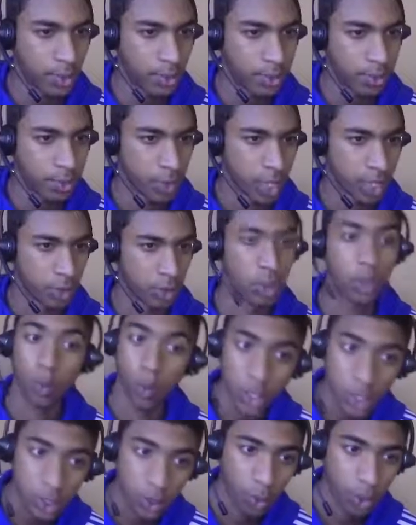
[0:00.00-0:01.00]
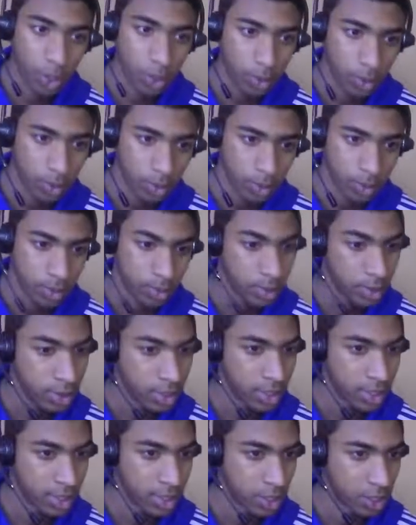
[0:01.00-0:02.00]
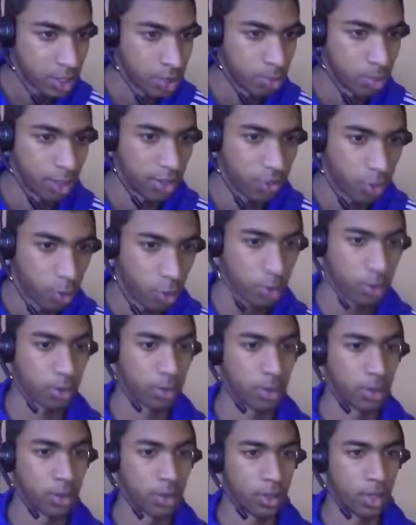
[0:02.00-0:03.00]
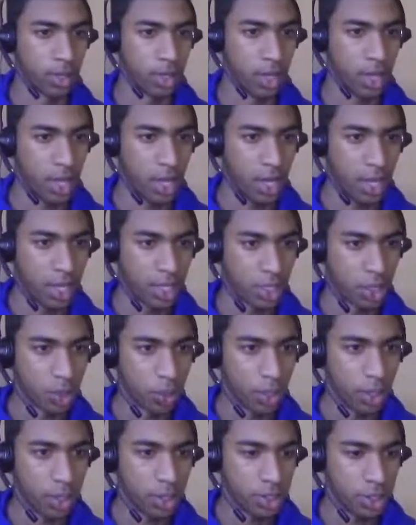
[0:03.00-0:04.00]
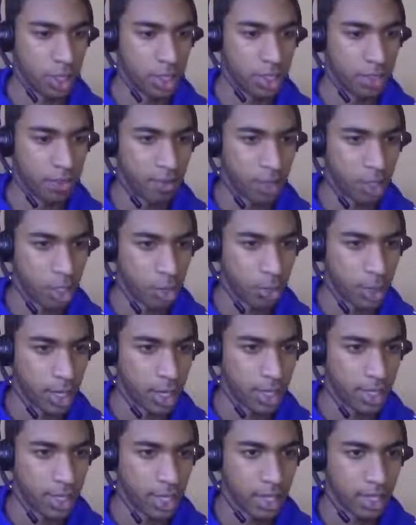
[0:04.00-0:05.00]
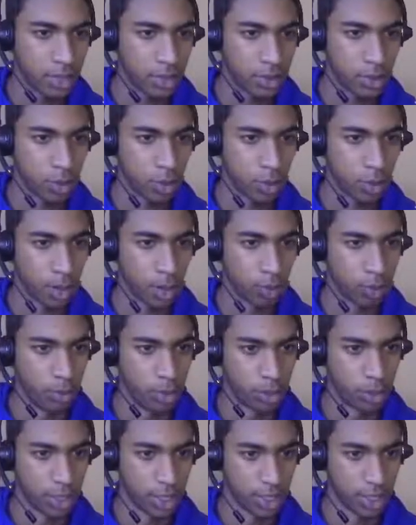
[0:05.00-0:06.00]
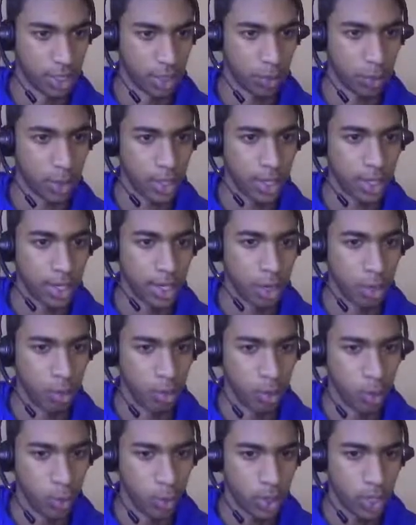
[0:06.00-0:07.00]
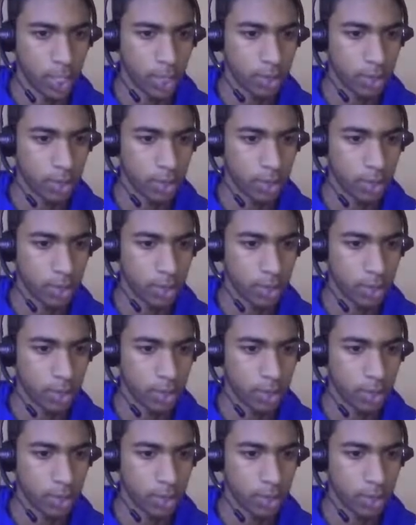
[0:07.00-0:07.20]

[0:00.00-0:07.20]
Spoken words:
has only one square, and that is b4, and the queen is undefended behind that, so I would just take that queen and I would be winning.